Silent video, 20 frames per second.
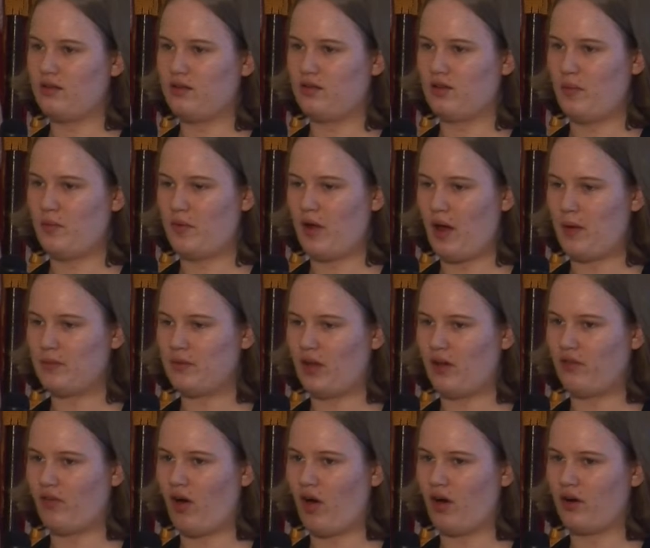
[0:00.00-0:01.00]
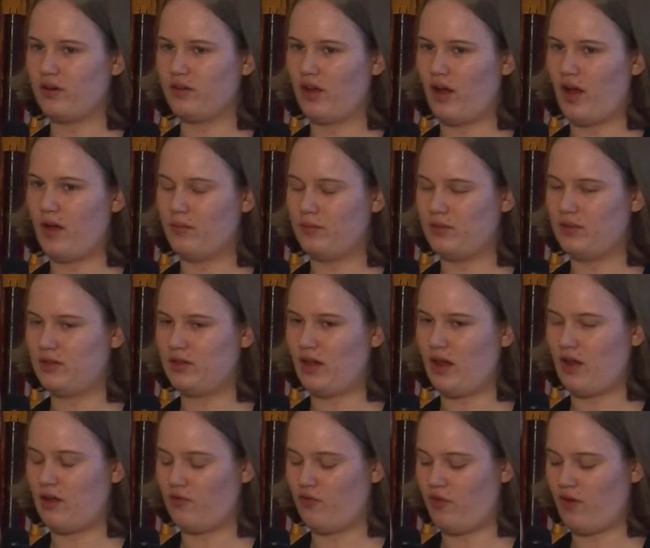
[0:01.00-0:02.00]
sometimes have a hard time
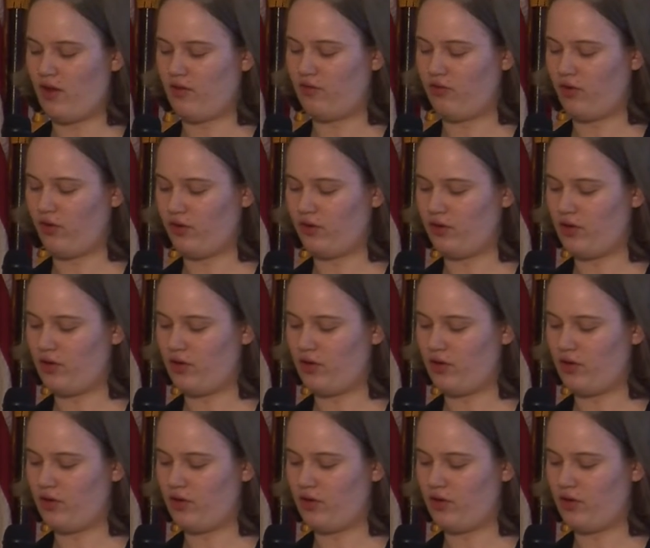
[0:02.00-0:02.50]
staying faithful